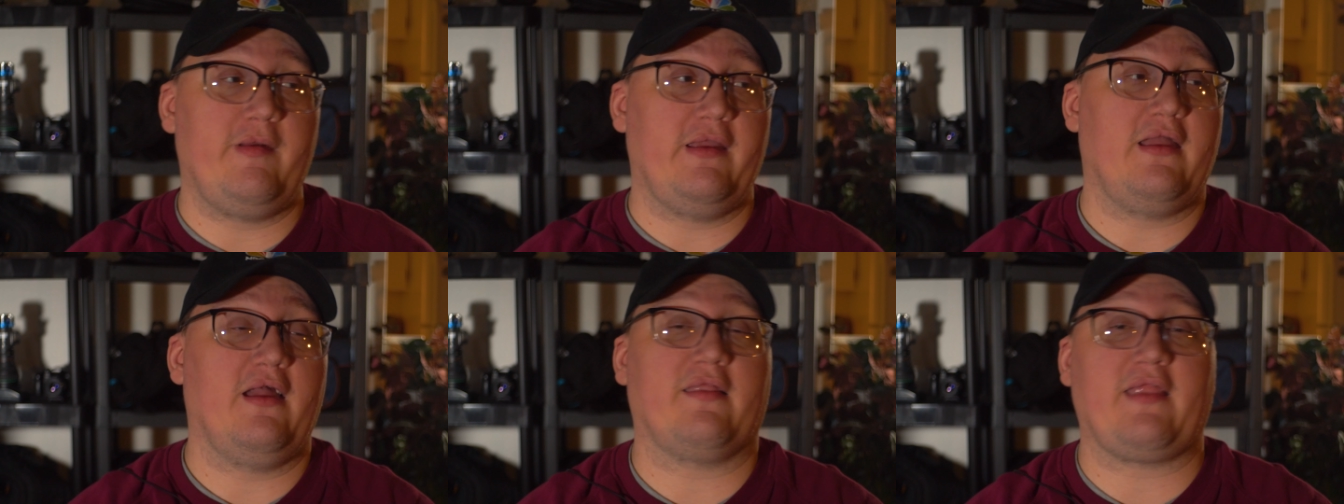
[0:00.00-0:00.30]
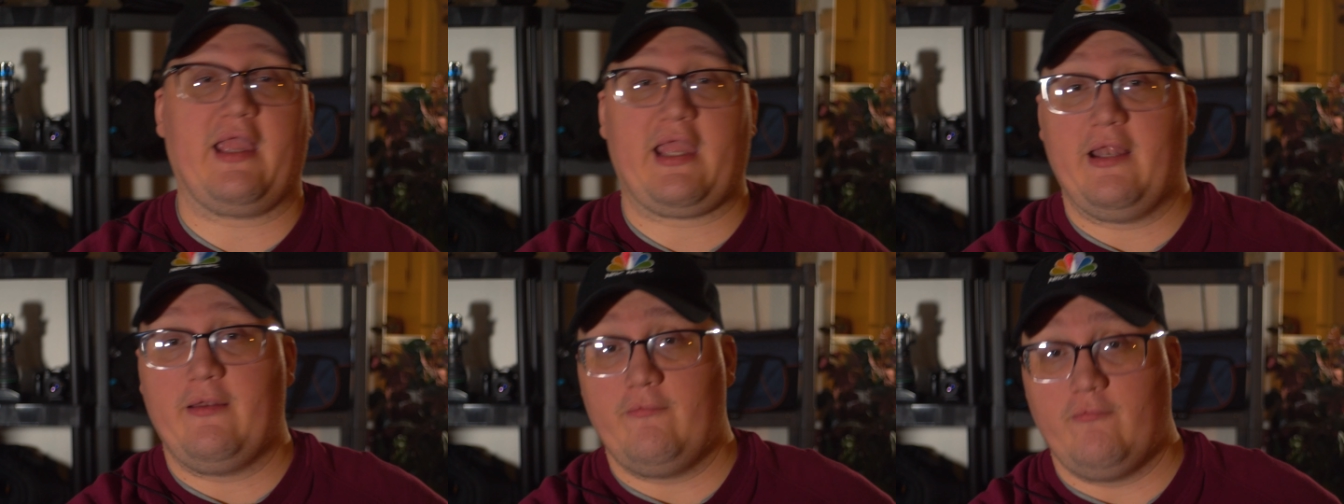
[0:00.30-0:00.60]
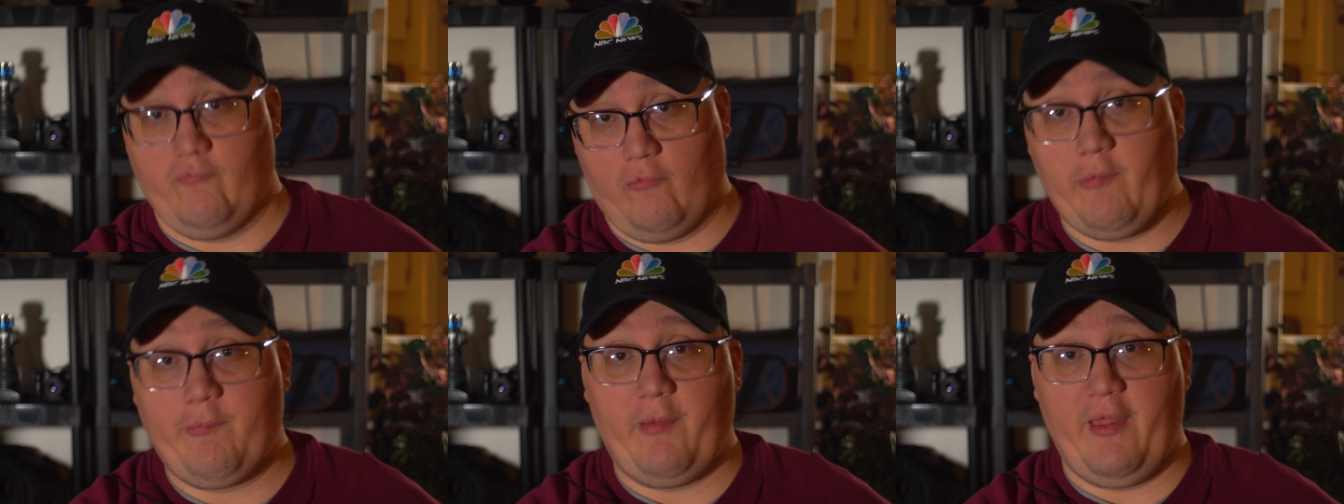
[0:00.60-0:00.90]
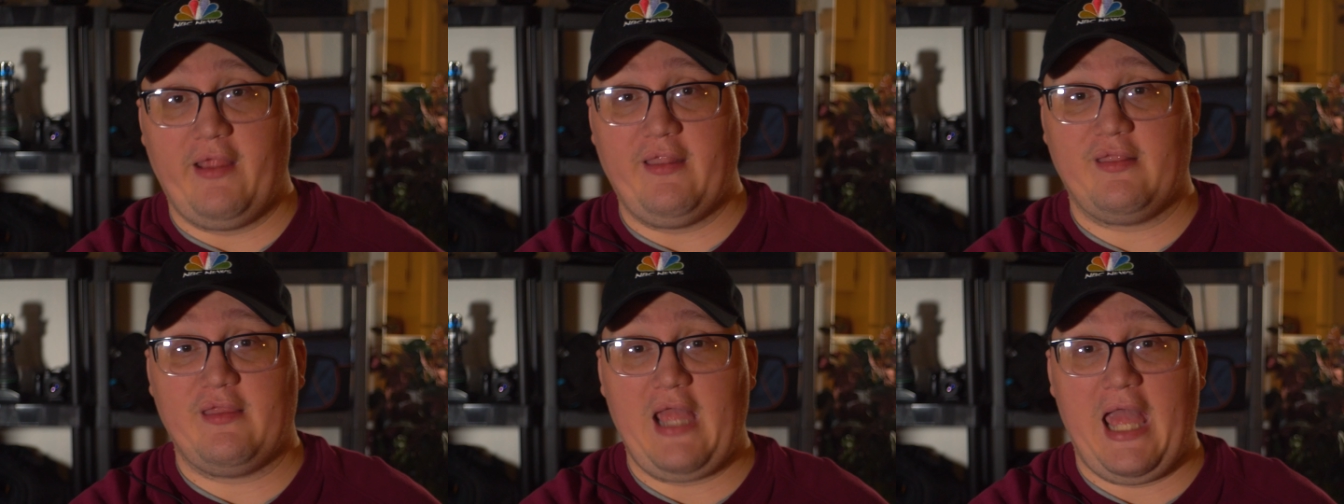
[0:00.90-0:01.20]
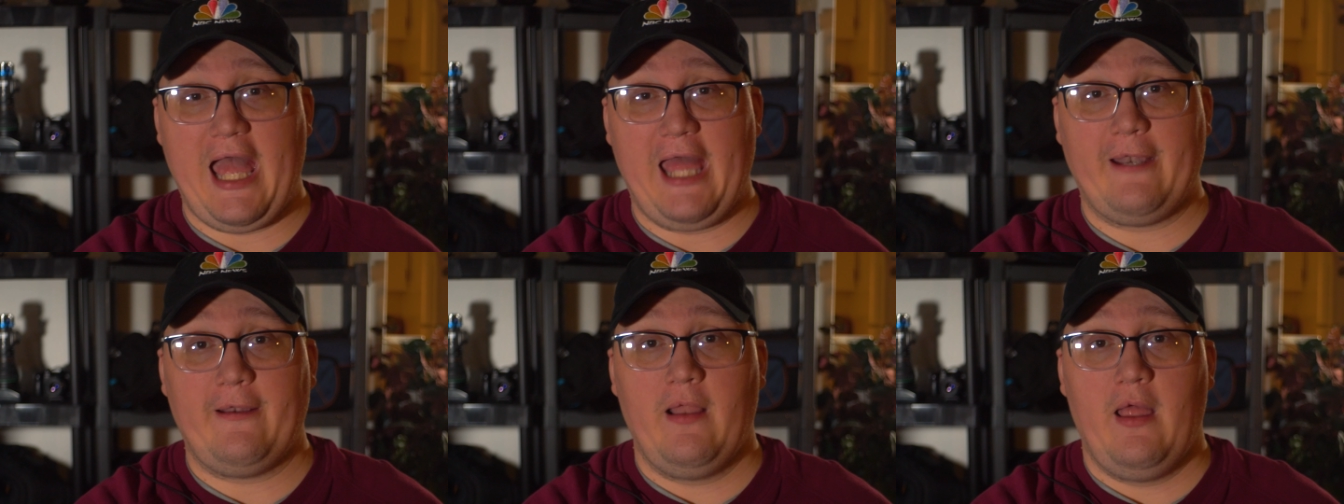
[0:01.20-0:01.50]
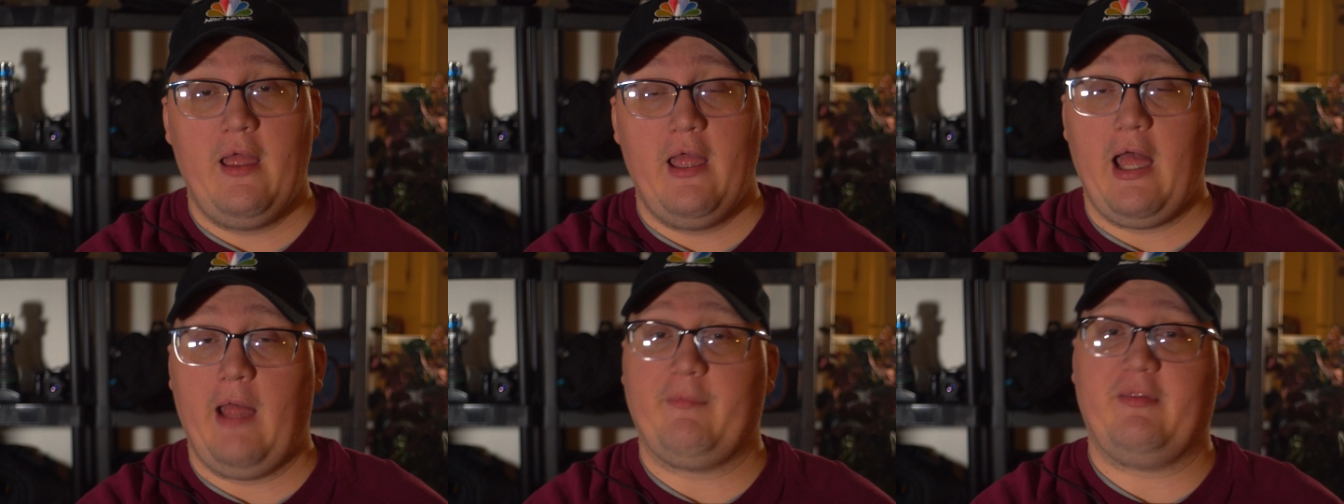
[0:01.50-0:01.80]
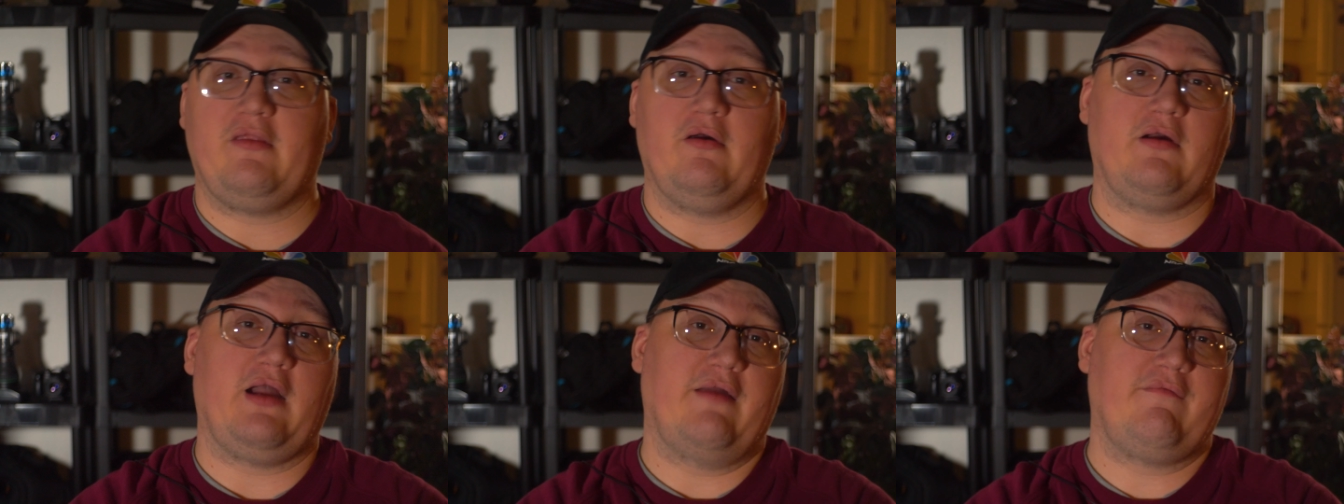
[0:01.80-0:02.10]
because I can replace that, I'm
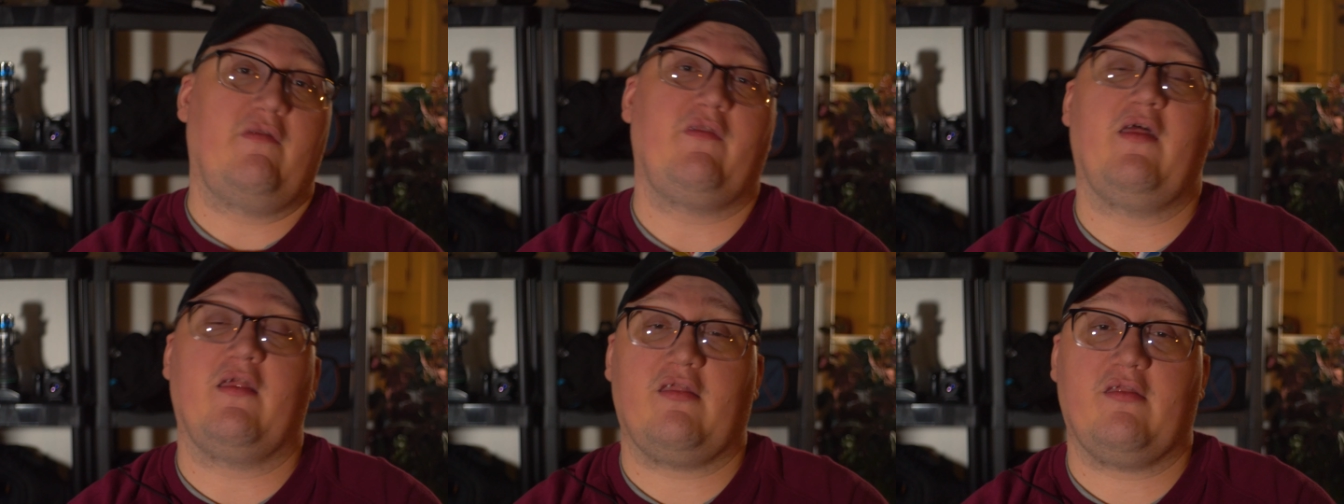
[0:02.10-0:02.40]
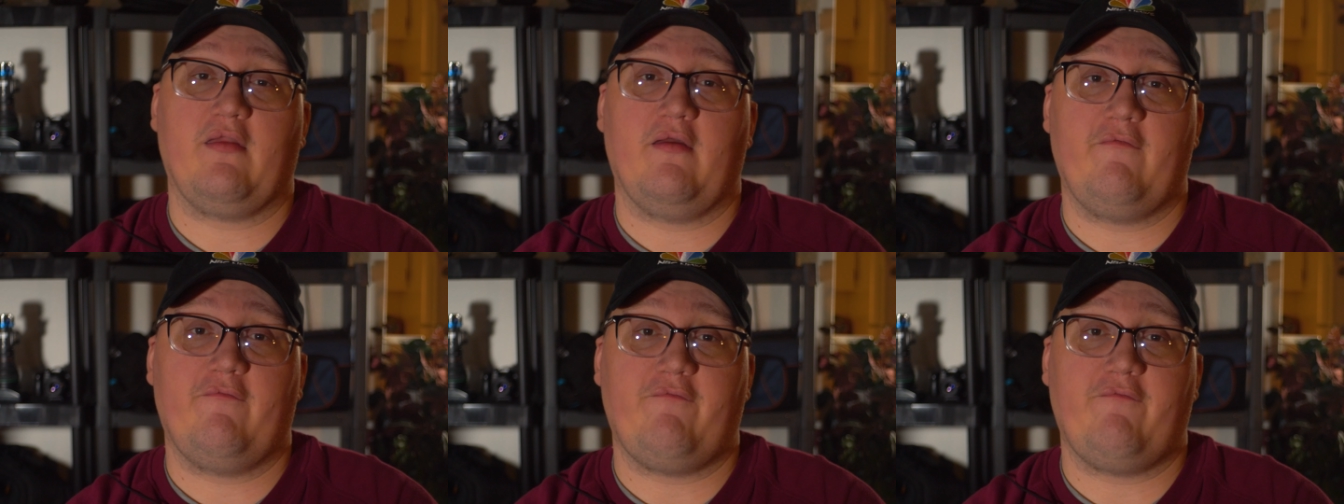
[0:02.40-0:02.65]
still giving this